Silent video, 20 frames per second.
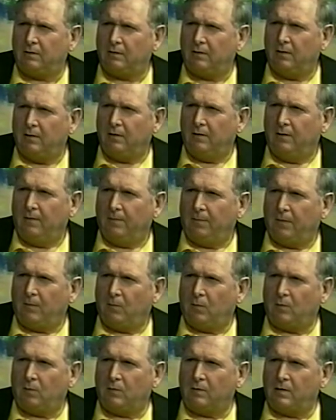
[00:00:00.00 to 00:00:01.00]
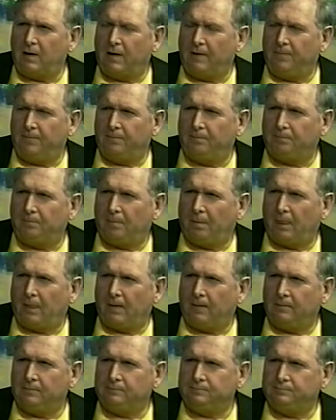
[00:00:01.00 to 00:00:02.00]
Yes, we do. We have a
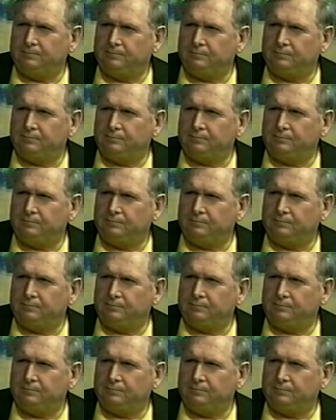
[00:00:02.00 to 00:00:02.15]
new